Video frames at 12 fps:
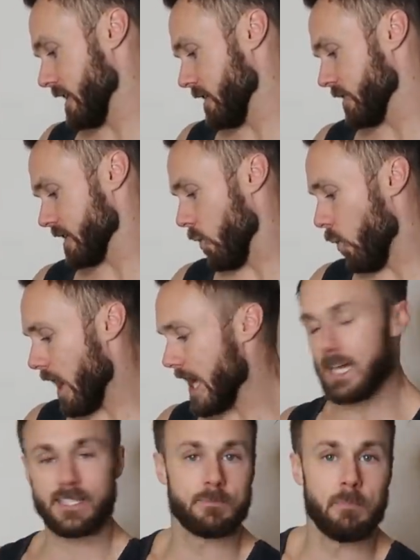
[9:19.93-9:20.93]
Anyway,
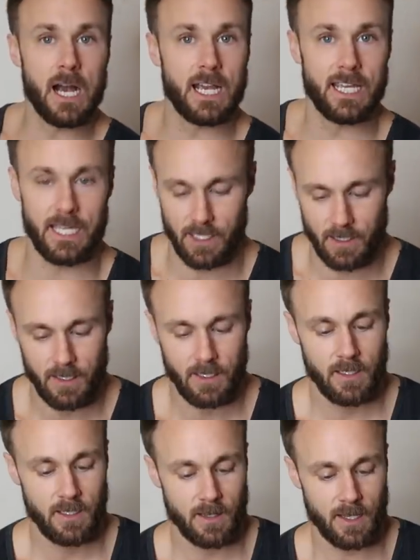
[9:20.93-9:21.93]
Wise Monkey.
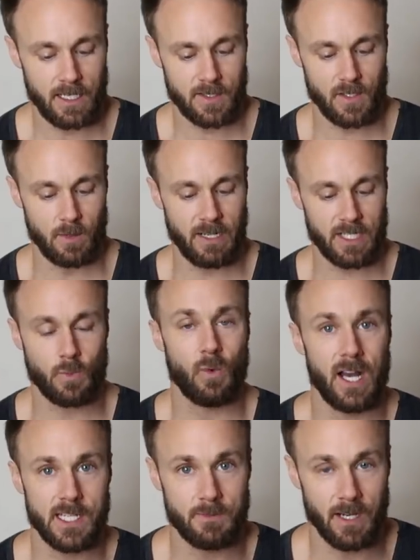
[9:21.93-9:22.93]
Thanks so much,
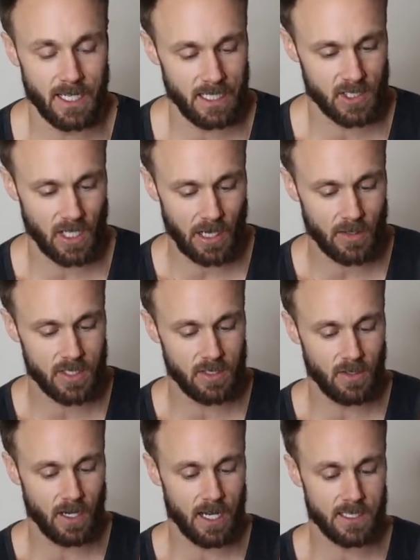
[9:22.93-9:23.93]
Wise Monkey. Shout out to
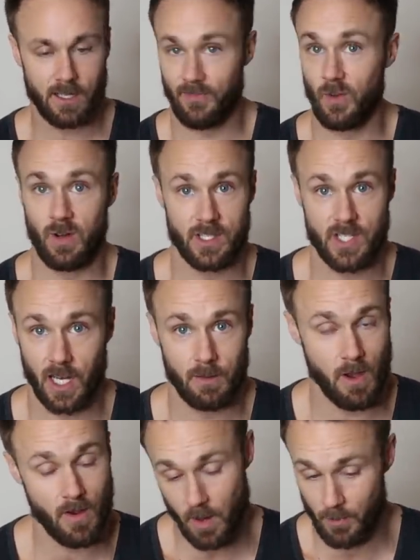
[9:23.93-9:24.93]
you guys. If you want to check them
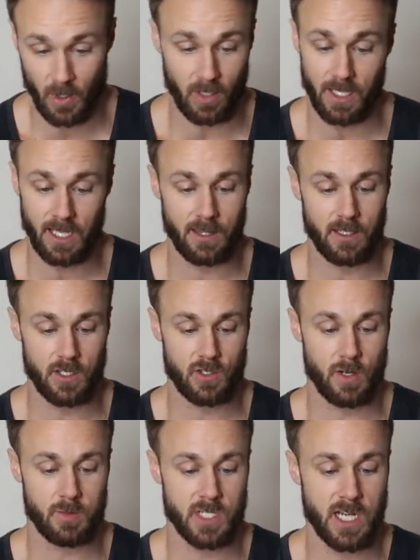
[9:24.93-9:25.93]
out, I'll put a link in the
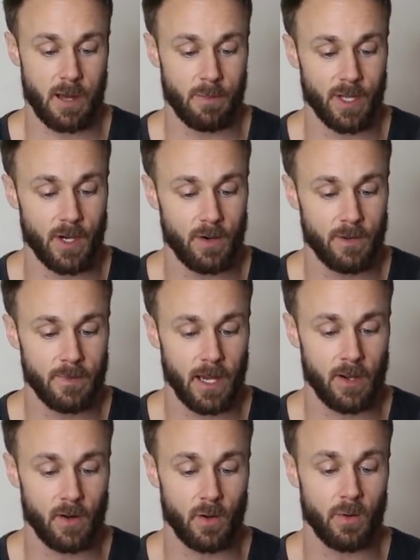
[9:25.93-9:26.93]
description down below.
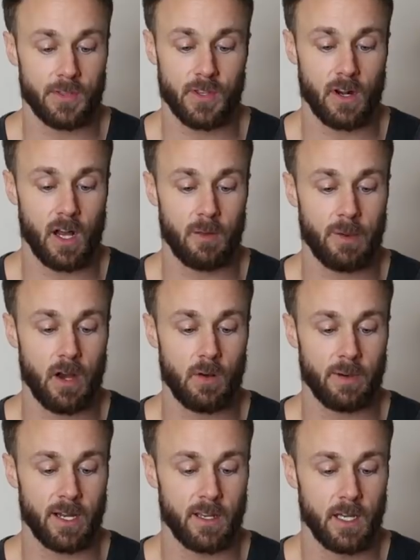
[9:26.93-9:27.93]
I don't know what they're all
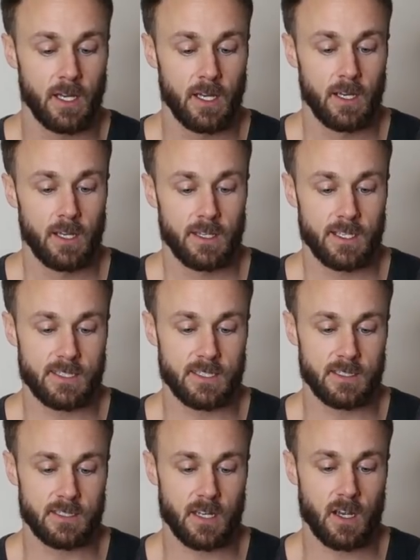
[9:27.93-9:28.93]
about, but this
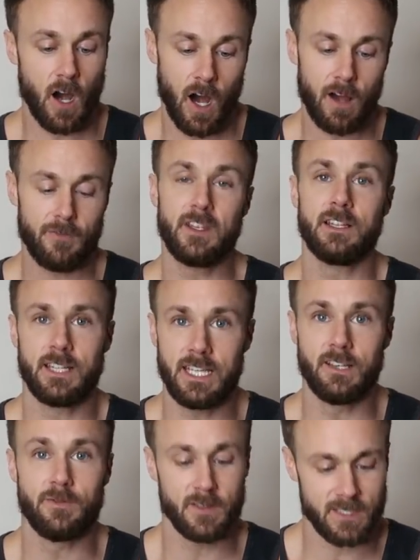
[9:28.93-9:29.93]
is coffee
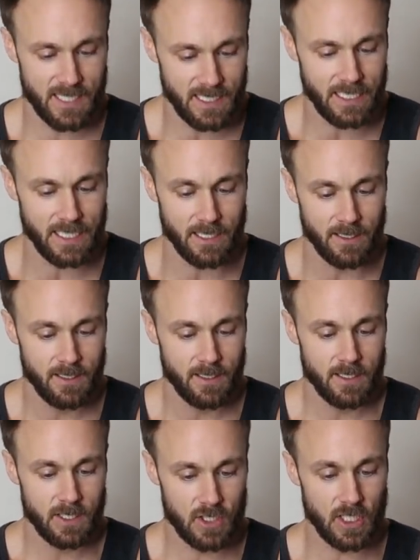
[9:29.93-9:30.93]
leaf tea,
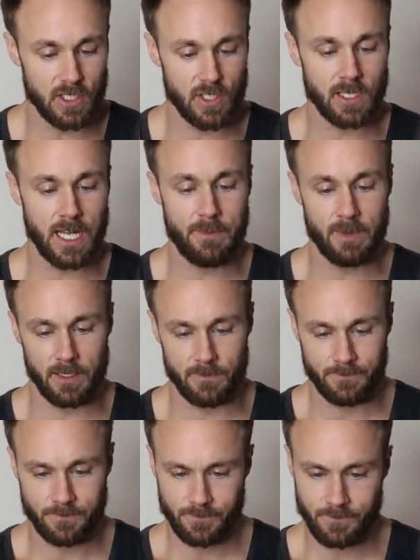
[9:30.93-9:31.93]
ginger
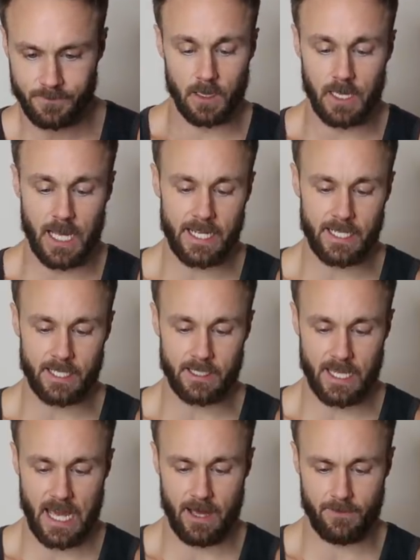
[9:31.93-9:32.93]
lemon, light in
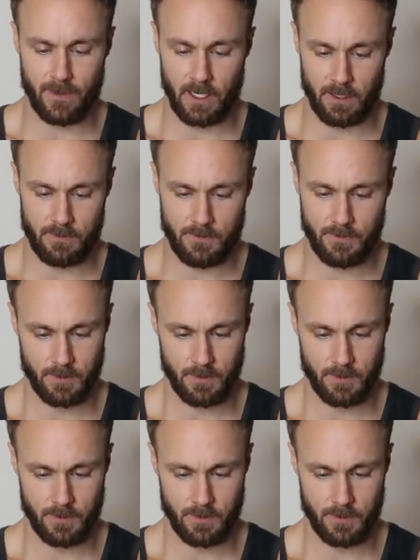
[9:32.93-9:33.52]
caffeine.